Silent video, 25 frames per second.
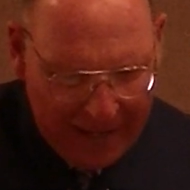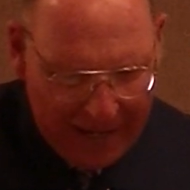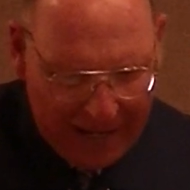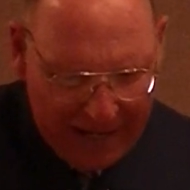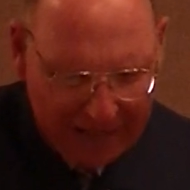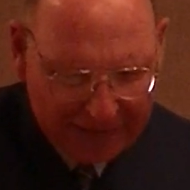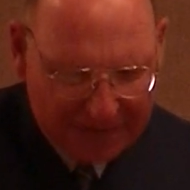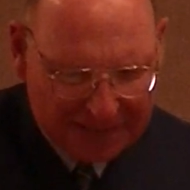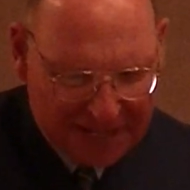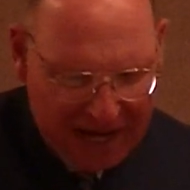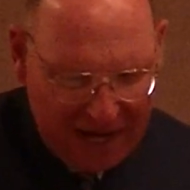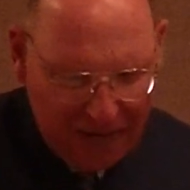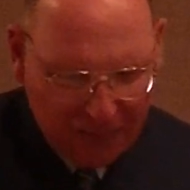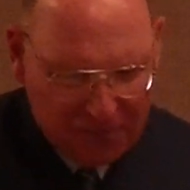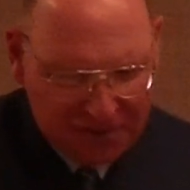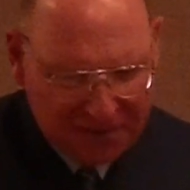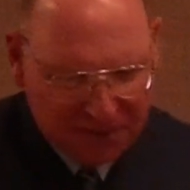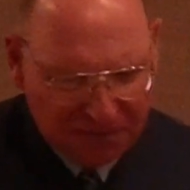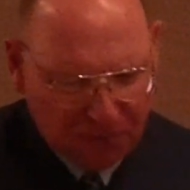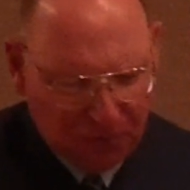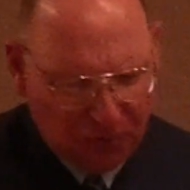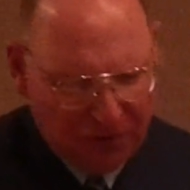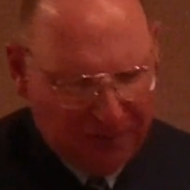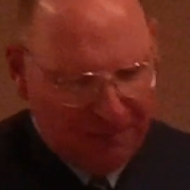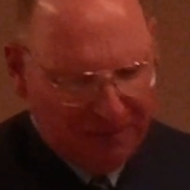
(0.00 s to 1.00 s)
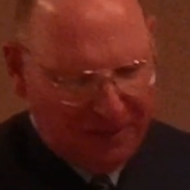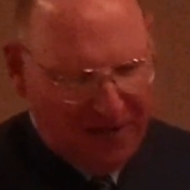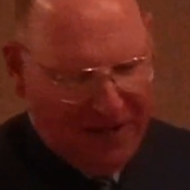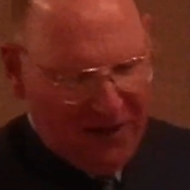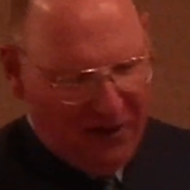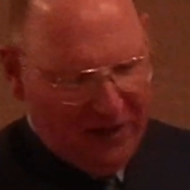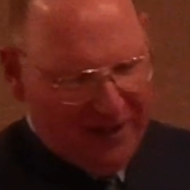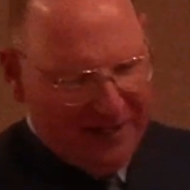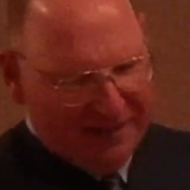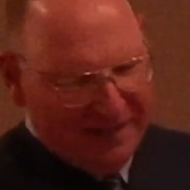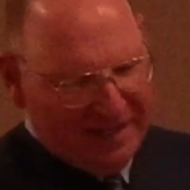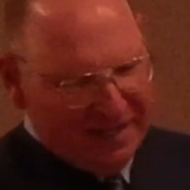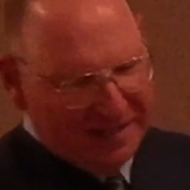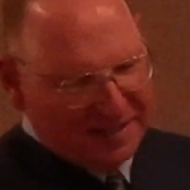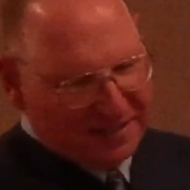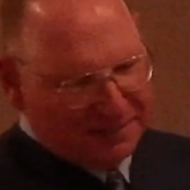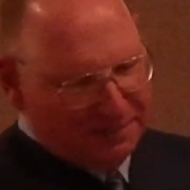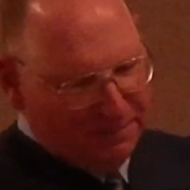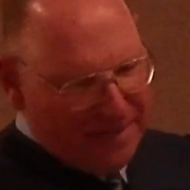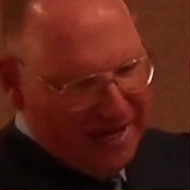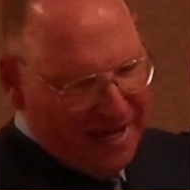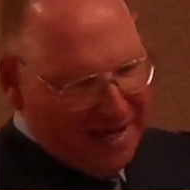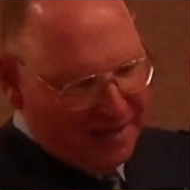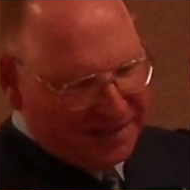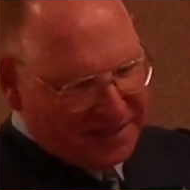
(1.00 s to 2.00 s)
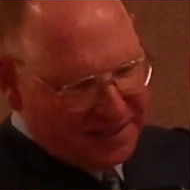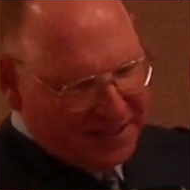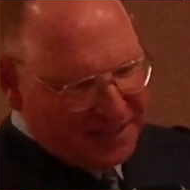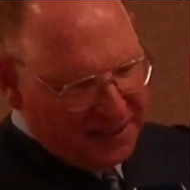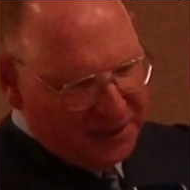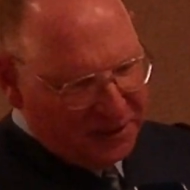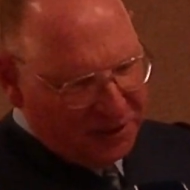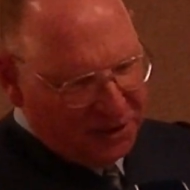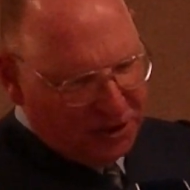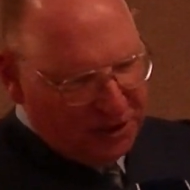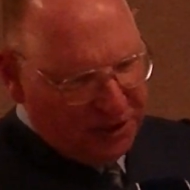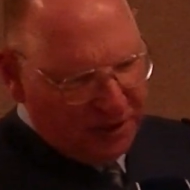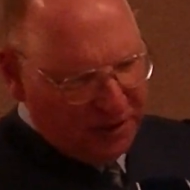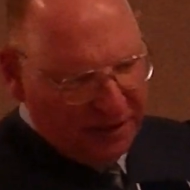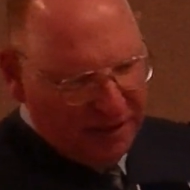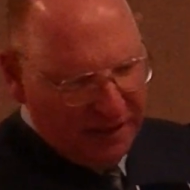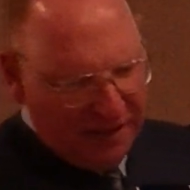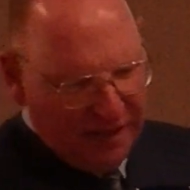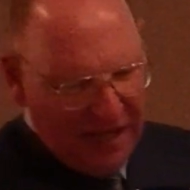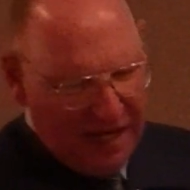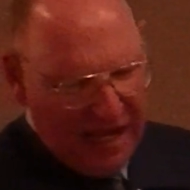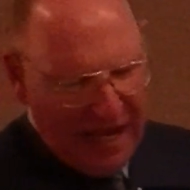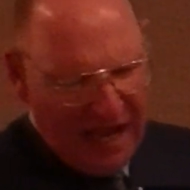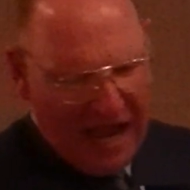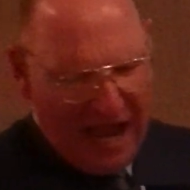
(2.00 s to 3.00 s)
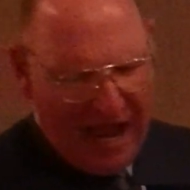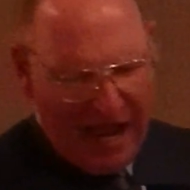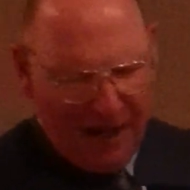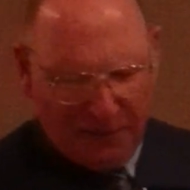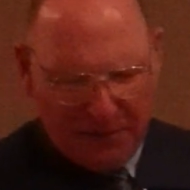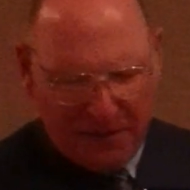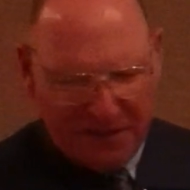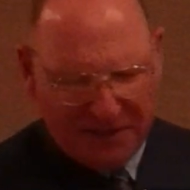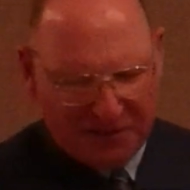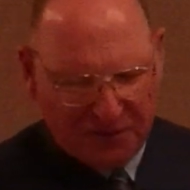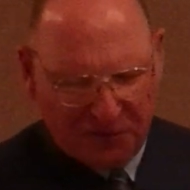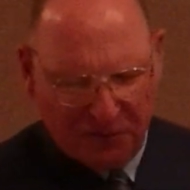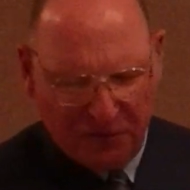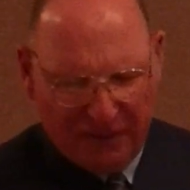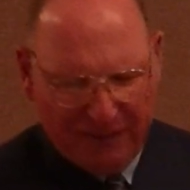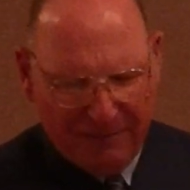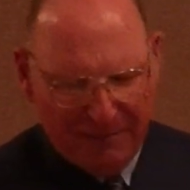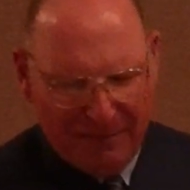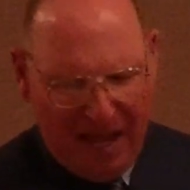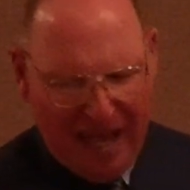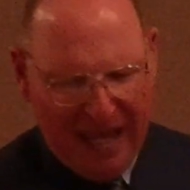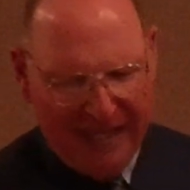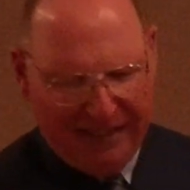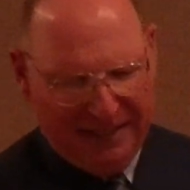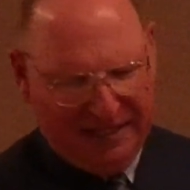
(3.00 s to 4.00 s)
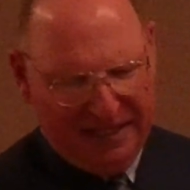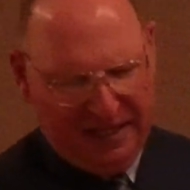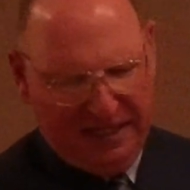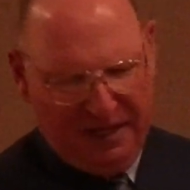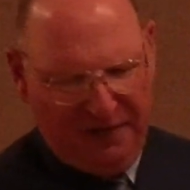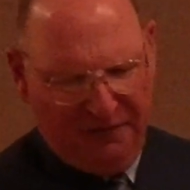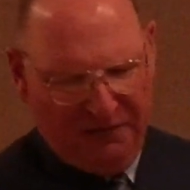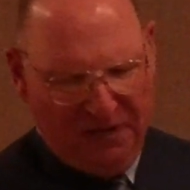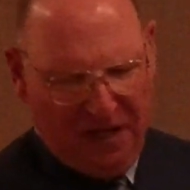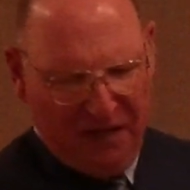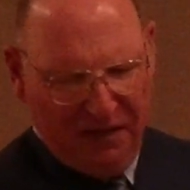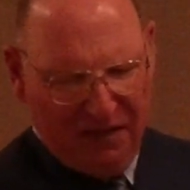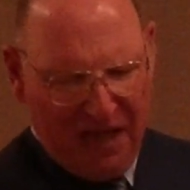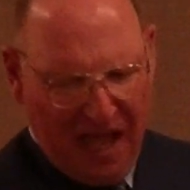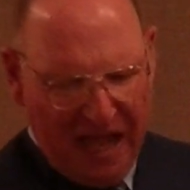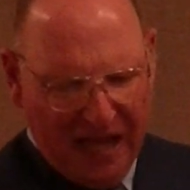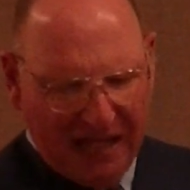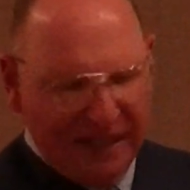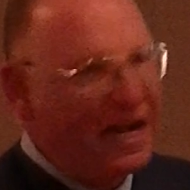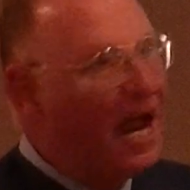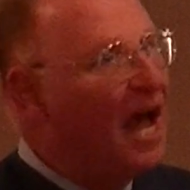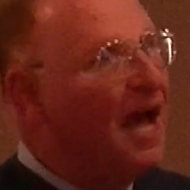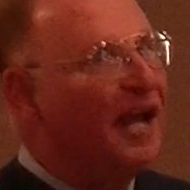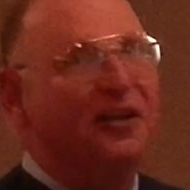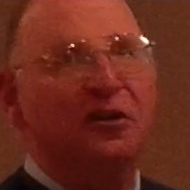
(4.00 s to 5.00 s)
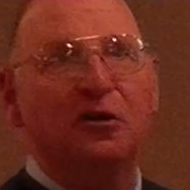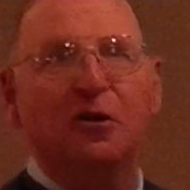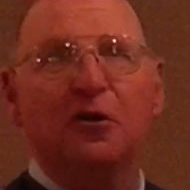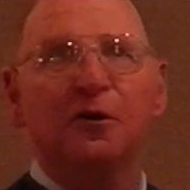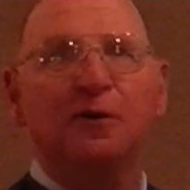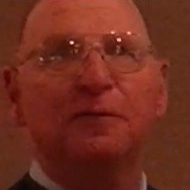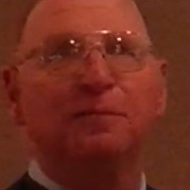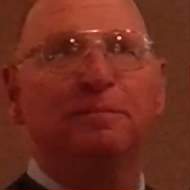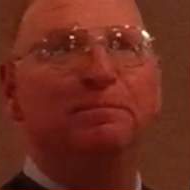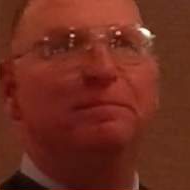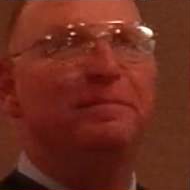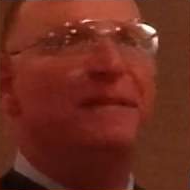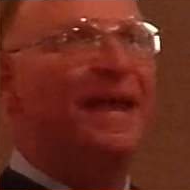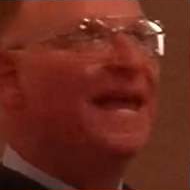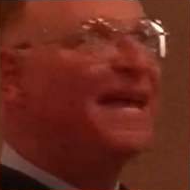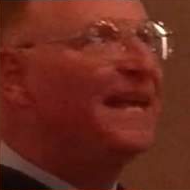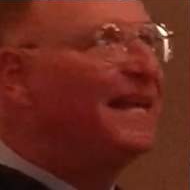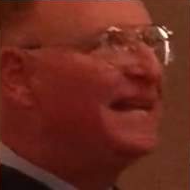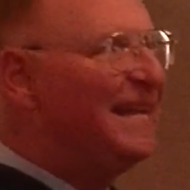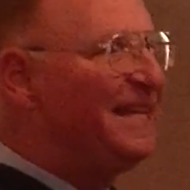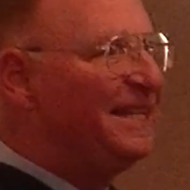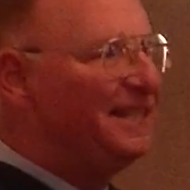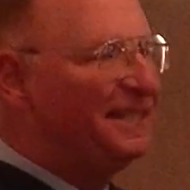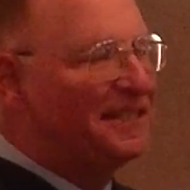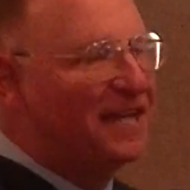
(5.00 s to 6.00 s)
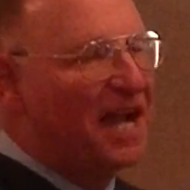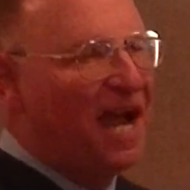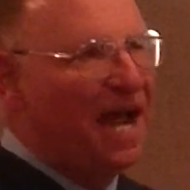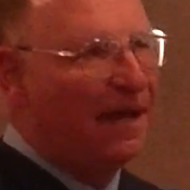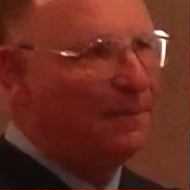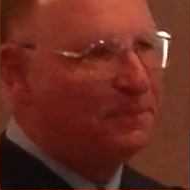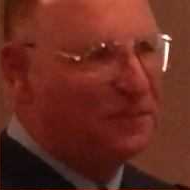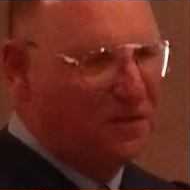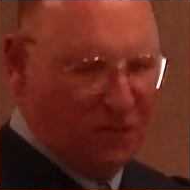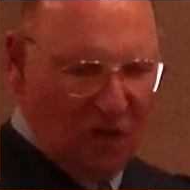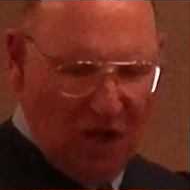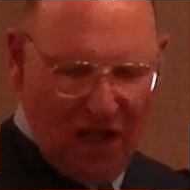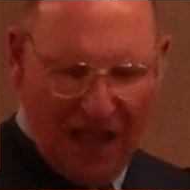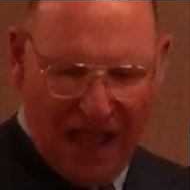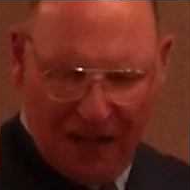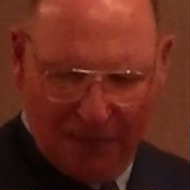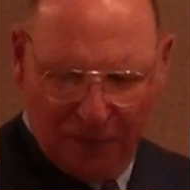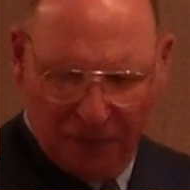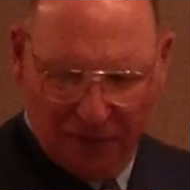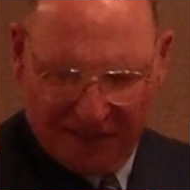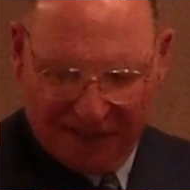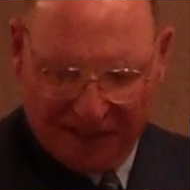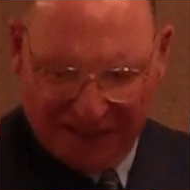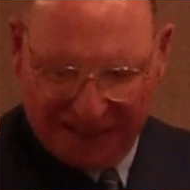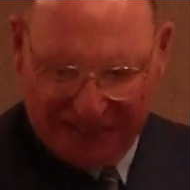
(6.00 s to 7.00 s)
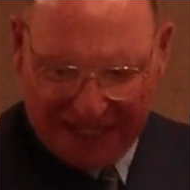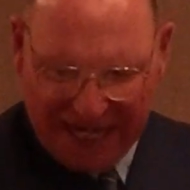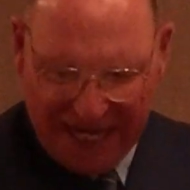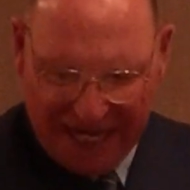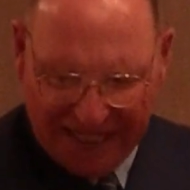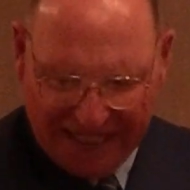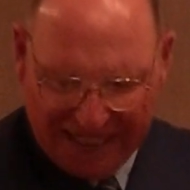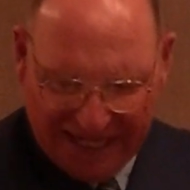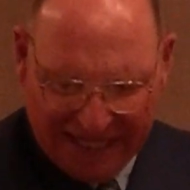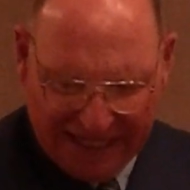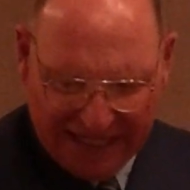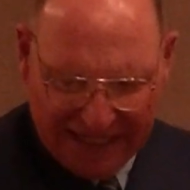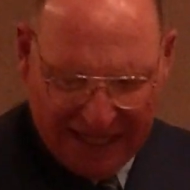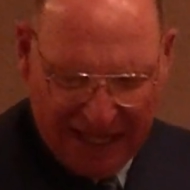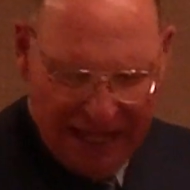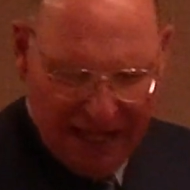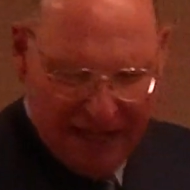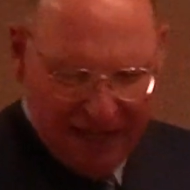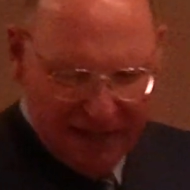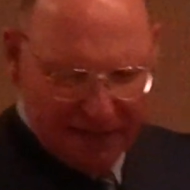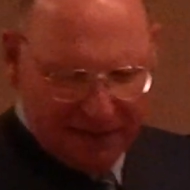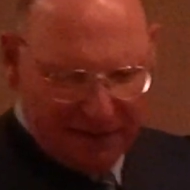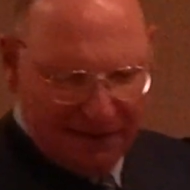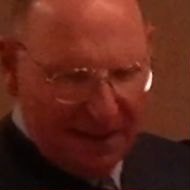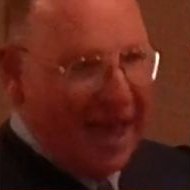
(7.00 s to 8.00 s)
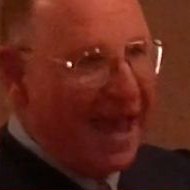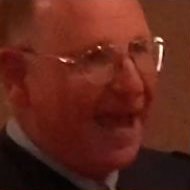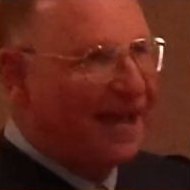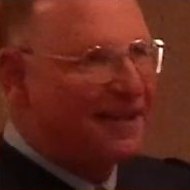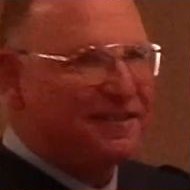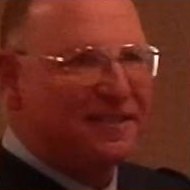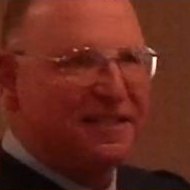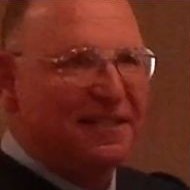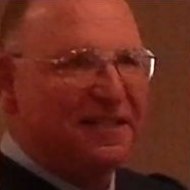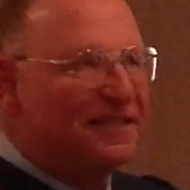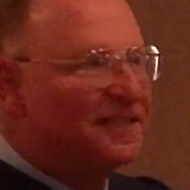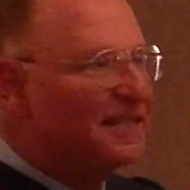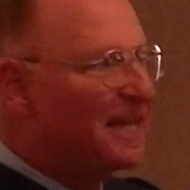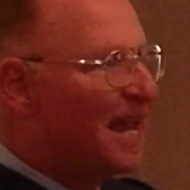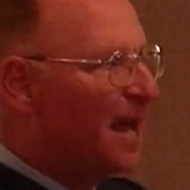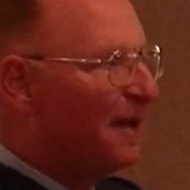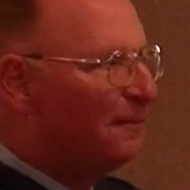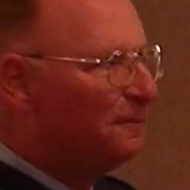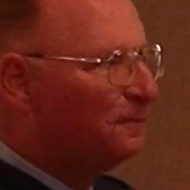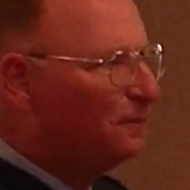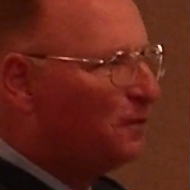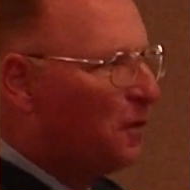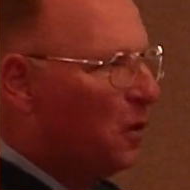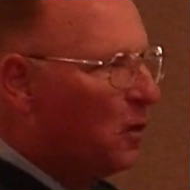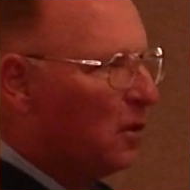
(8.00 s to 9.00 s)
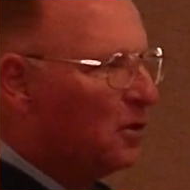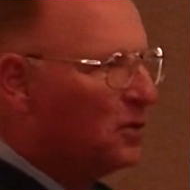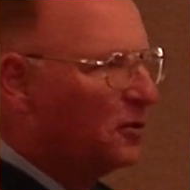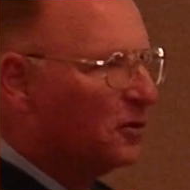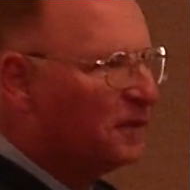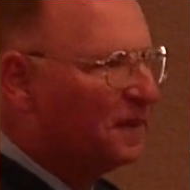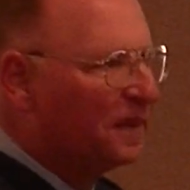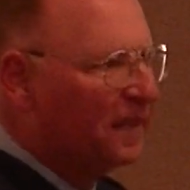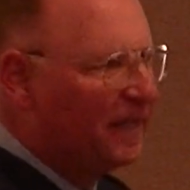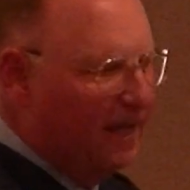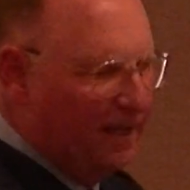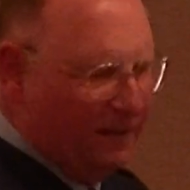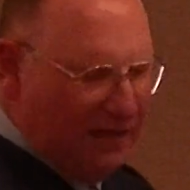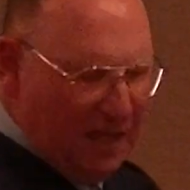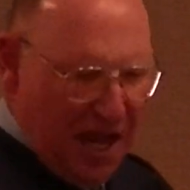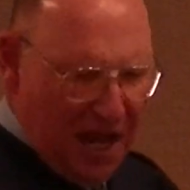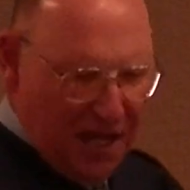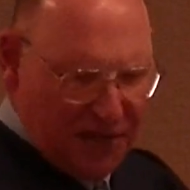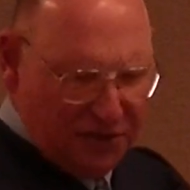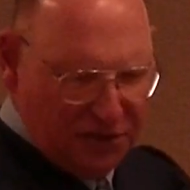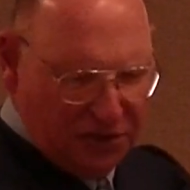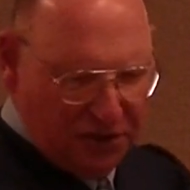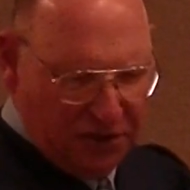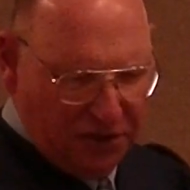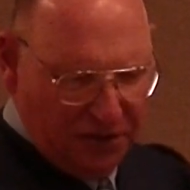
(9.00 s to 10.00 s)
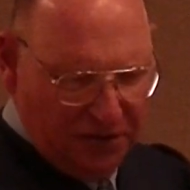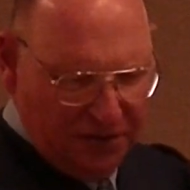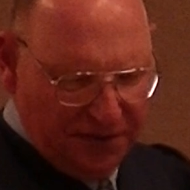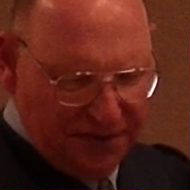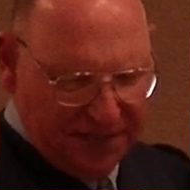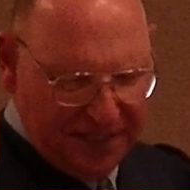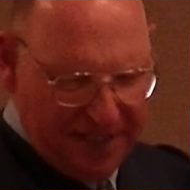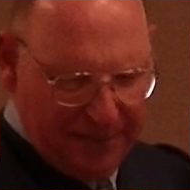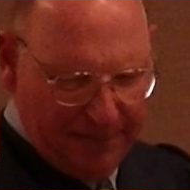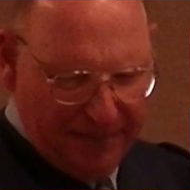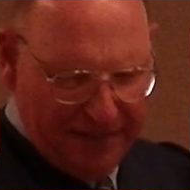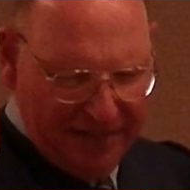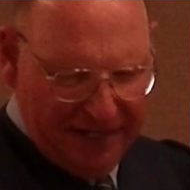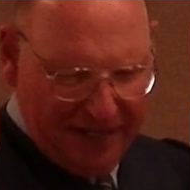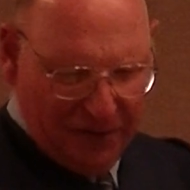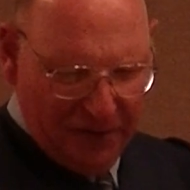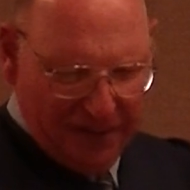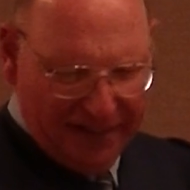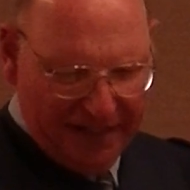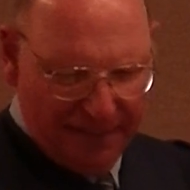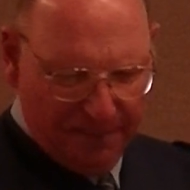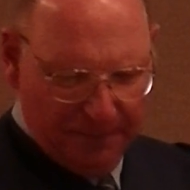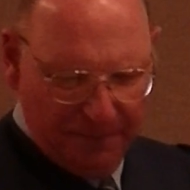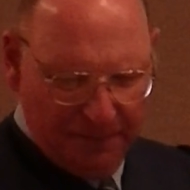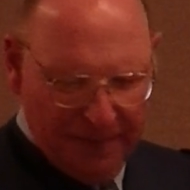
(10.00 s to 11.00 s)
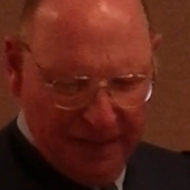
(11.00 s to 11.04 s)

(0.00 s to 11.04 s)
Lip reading: As I was preparing this message, I was reminded of a line I heard many times while I was taking classes at Fuller Theological Seminary,